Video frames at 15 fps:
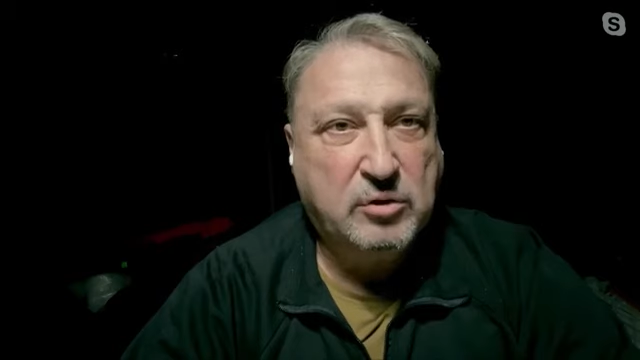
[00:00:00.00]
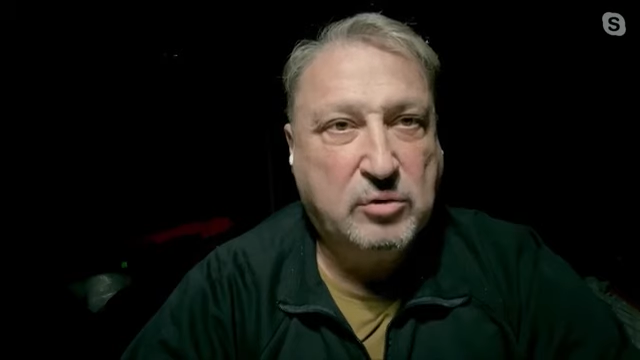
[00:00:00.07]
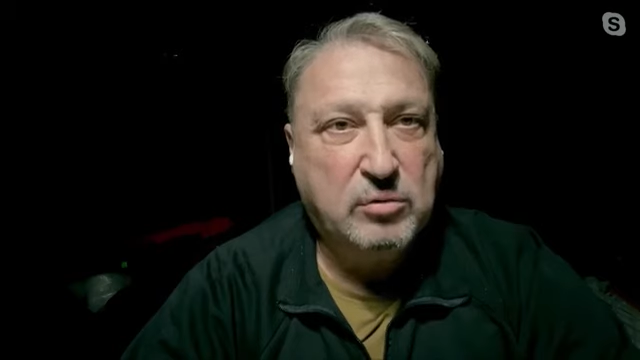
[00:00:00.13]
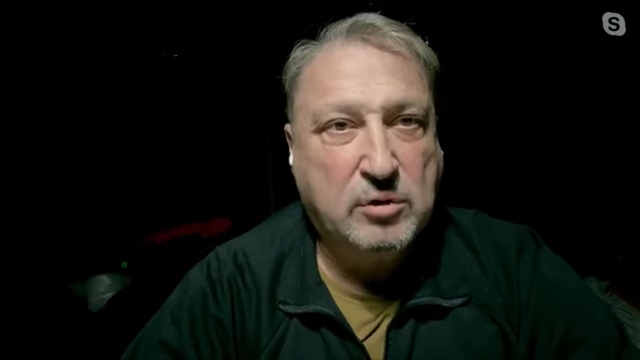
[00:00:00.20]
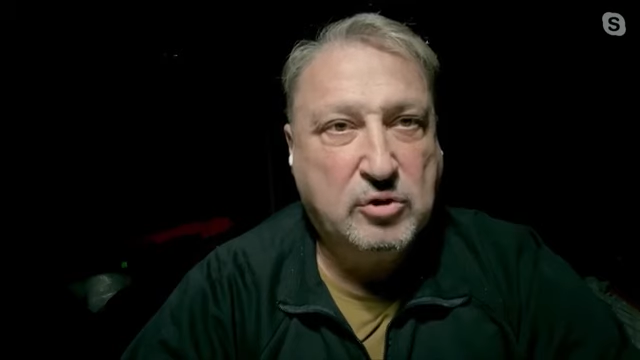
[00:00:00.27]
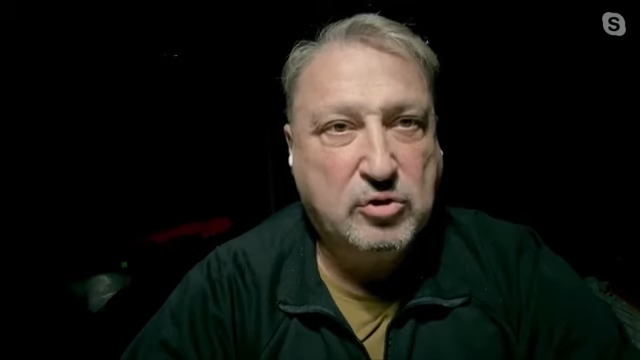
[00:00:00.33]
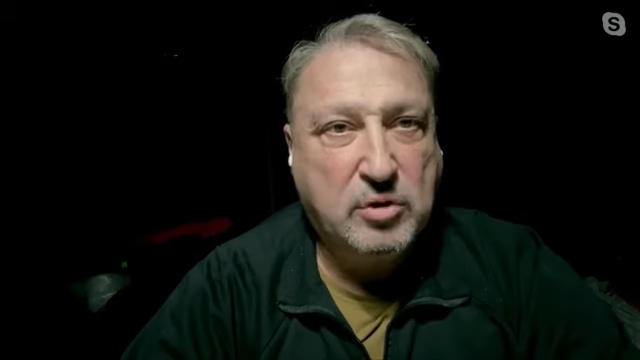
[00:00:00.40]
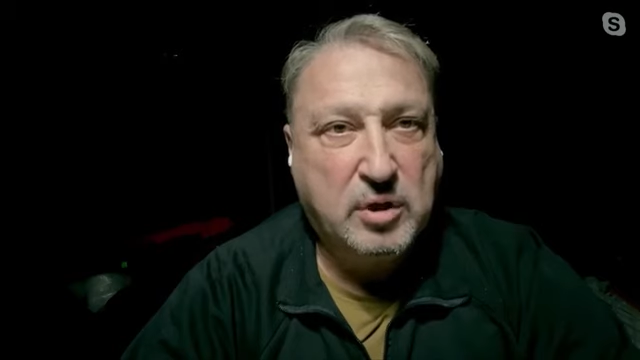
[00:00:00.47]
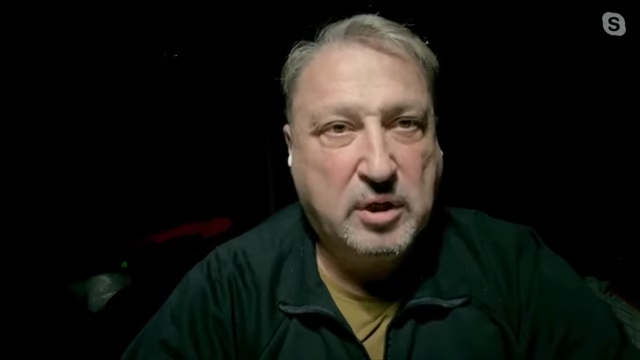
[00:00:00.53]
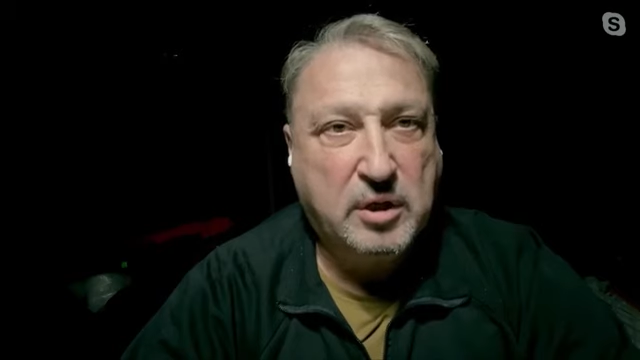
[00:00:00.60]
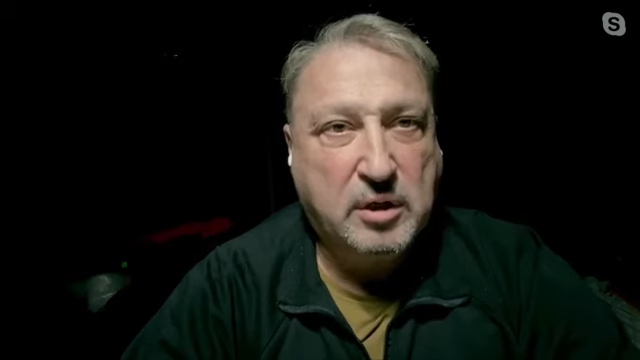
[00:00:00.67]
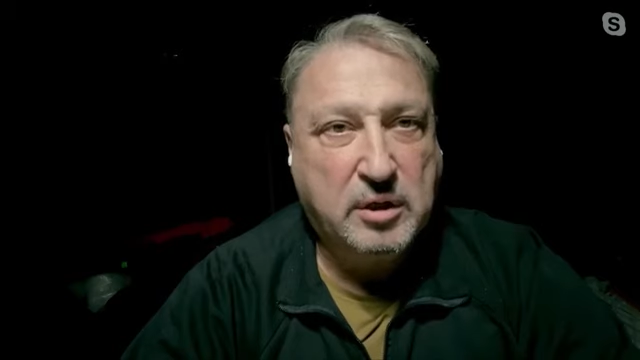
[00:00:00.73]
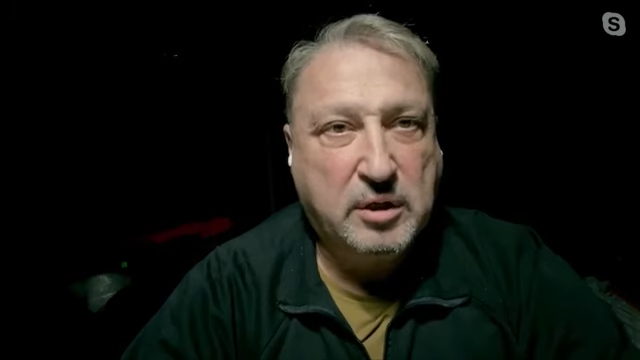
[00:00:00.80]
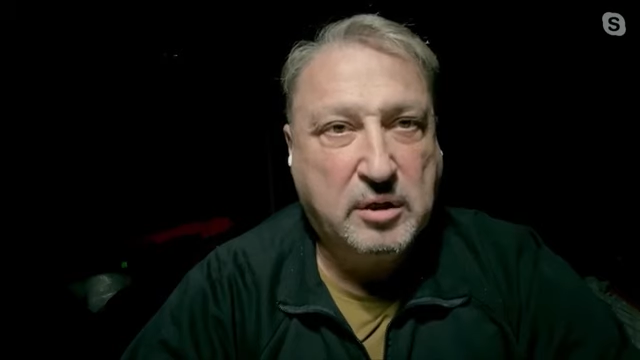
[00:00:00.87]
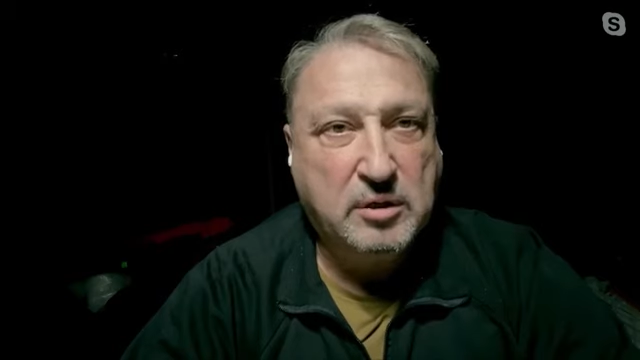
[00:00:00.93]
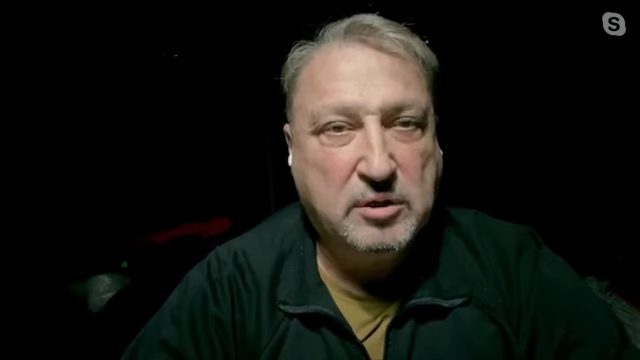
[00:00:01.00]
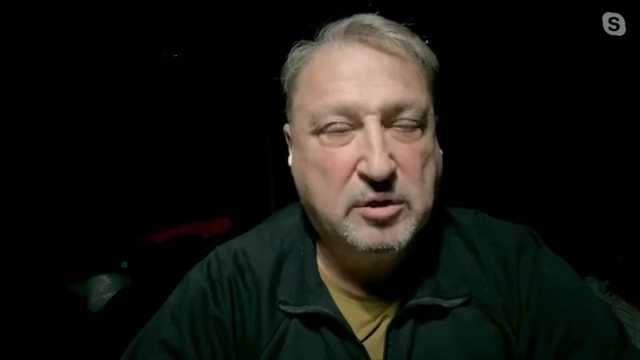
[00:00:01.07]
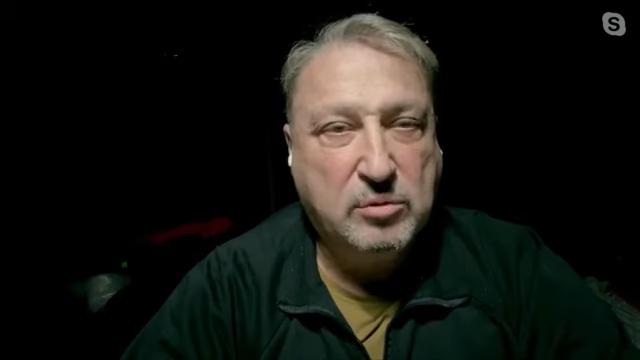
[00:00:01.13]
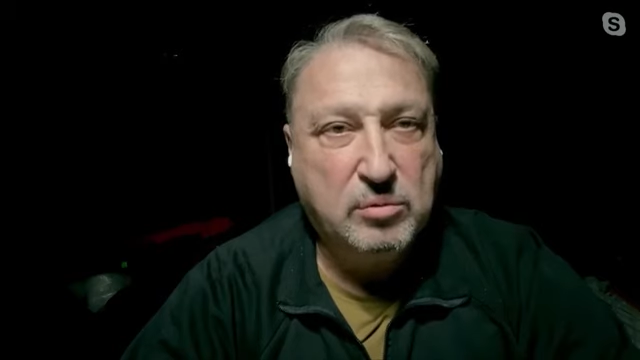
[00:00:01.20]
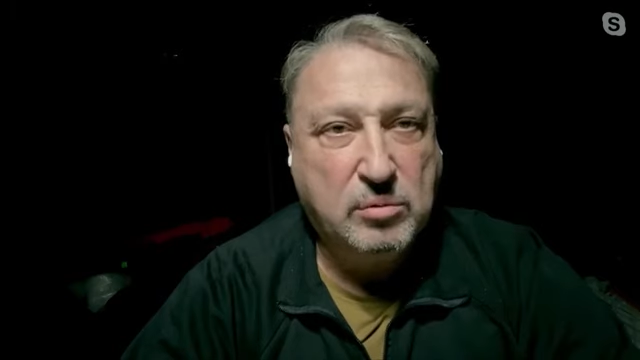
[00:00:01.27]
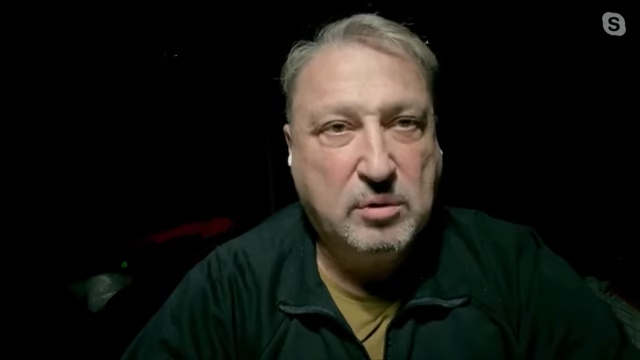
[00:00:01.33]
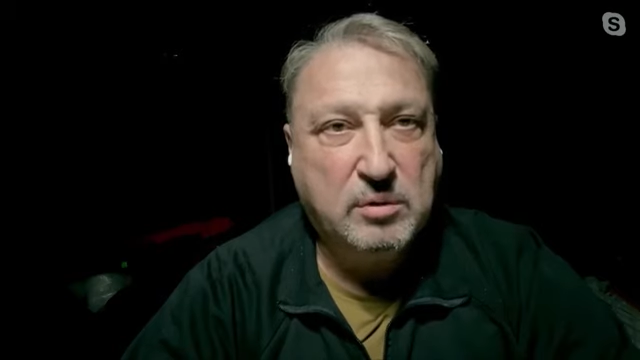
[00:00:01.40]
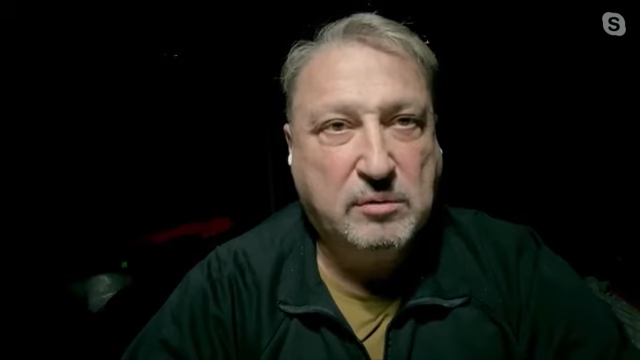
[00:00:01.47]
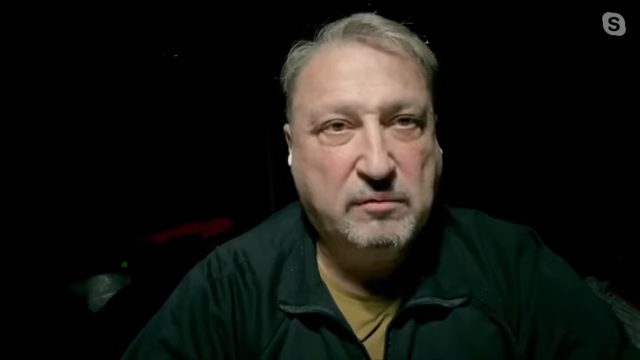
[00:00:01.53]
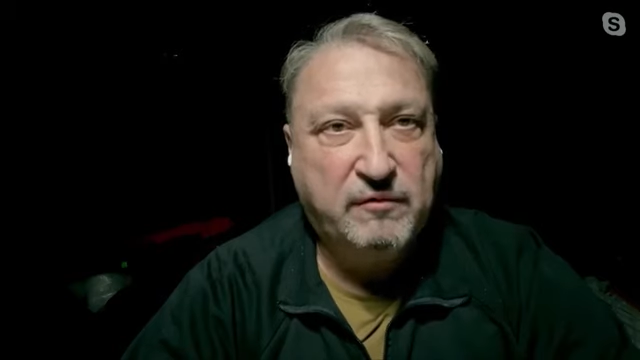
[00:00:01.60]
to drug cartels who are